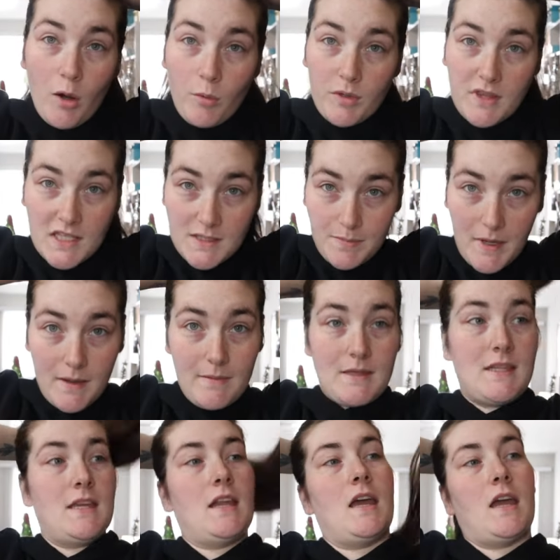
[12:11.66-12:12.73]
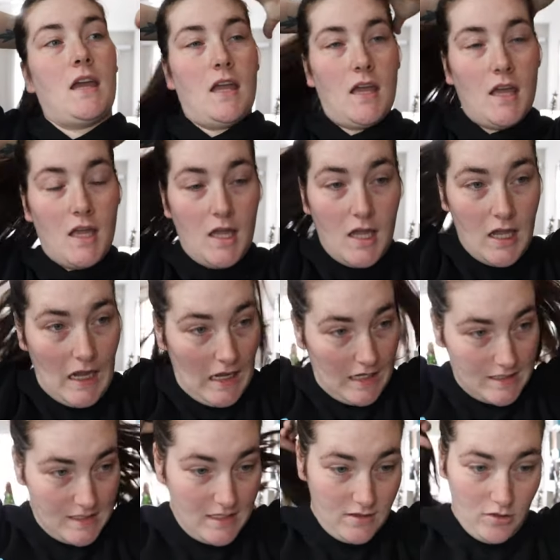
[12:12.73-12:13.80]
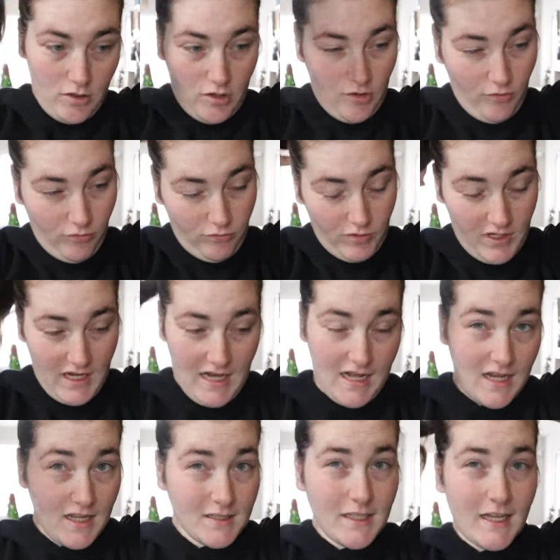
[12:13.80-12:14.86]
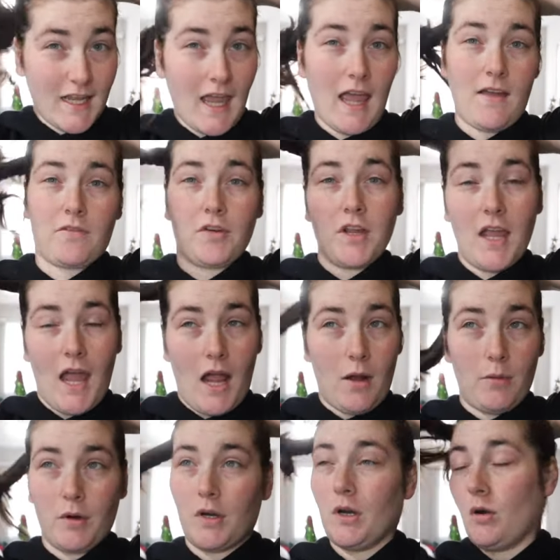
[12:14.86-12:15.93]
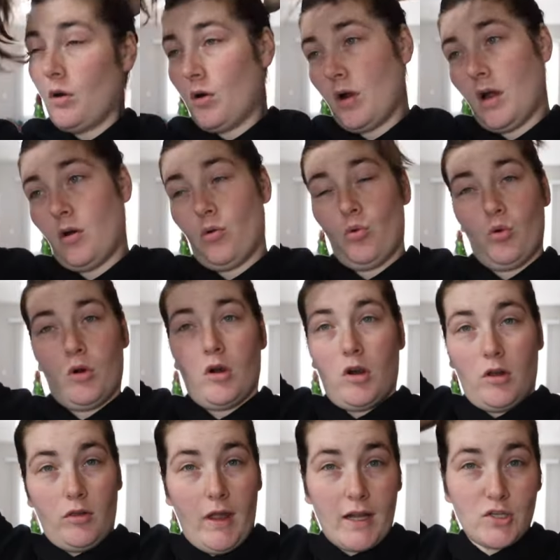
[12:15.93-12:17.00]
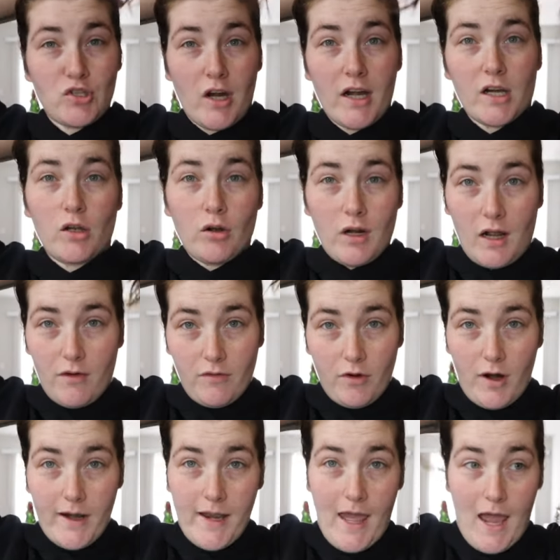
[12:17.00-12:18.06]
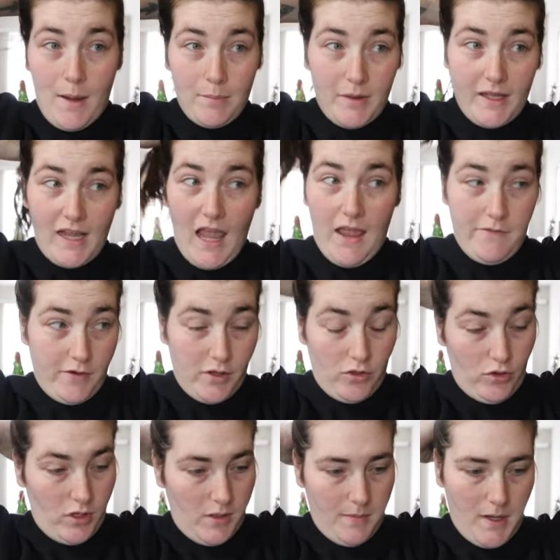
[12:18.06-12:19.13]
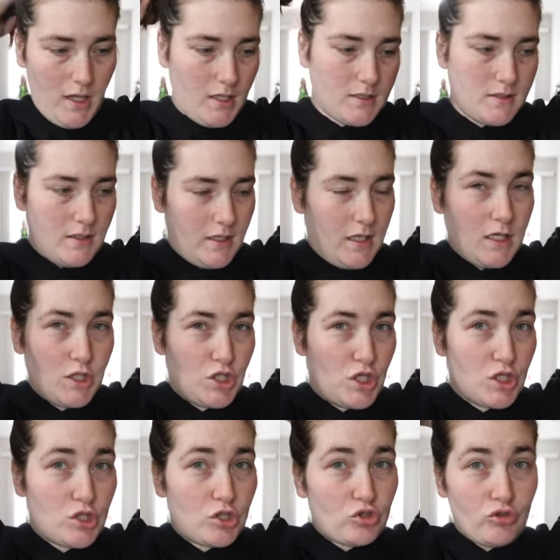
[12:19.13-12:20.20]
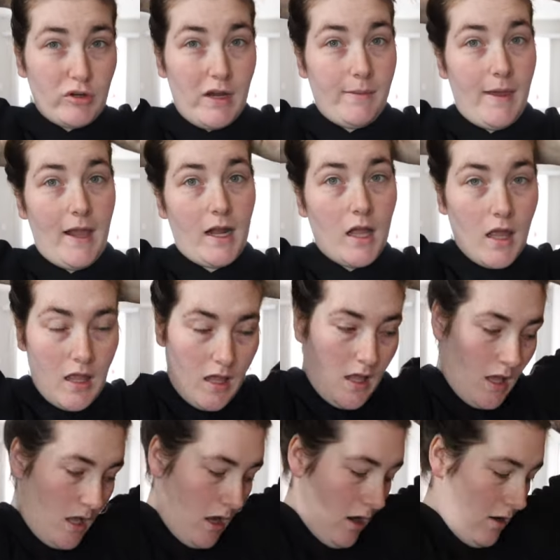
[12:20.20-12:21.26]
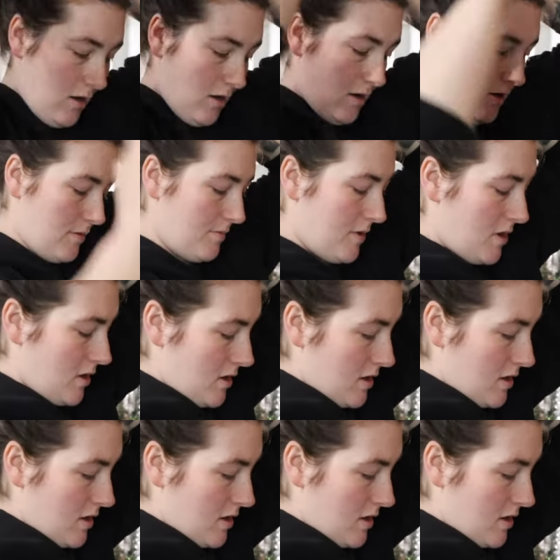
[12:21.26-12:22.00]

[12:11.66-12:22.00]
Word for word: with this baby today? He's either eating like every hour or like trying to go down for a nap like every thirty minutes. Like he's just screaming. Um,